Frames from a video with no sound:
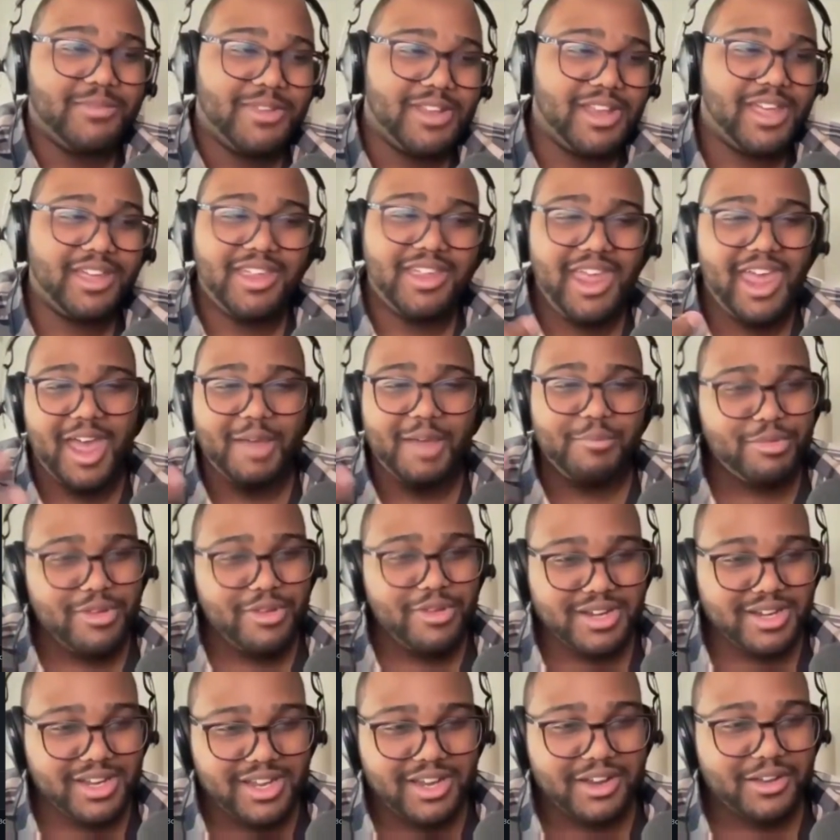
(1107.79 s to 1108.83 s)
They're like, yeah, I
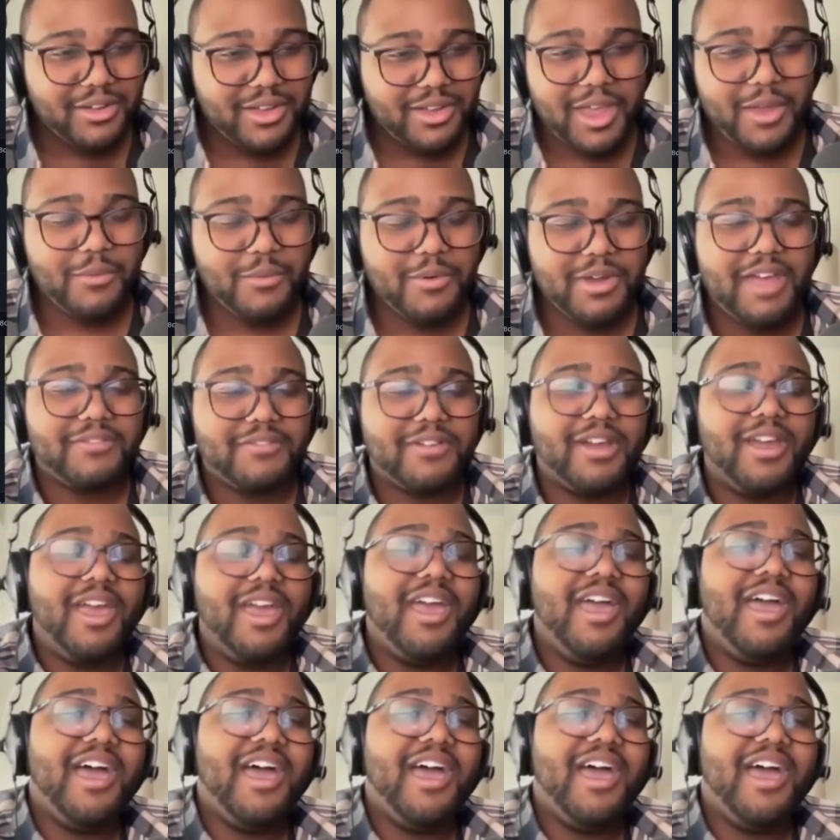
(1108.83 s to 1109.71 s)
printed it. Okay, whatever.